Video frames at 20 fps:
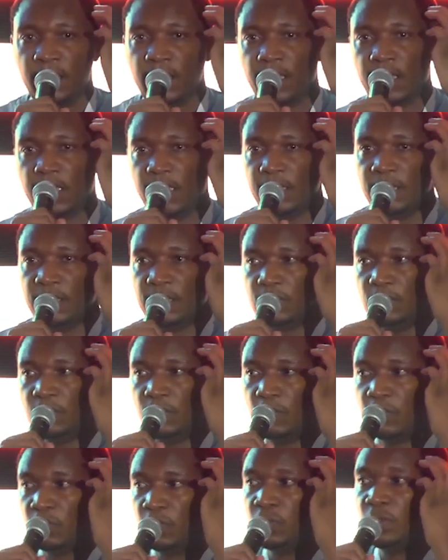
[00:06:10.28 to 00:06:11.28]
And
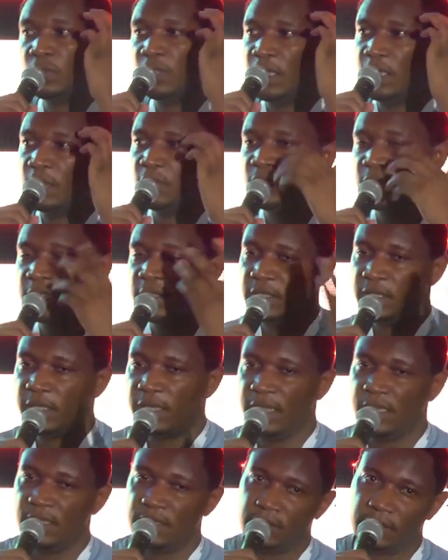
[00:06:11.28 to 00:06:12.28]
Google Cloud Run
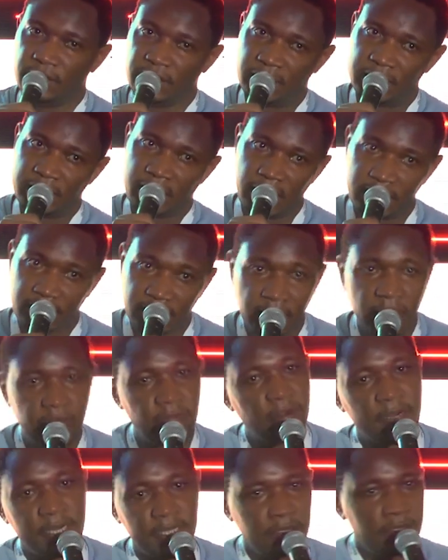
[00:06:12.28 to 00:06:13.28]
is a
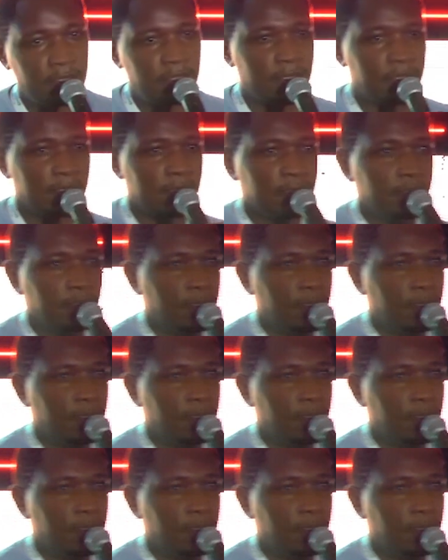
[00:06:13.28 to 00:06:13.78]
serverless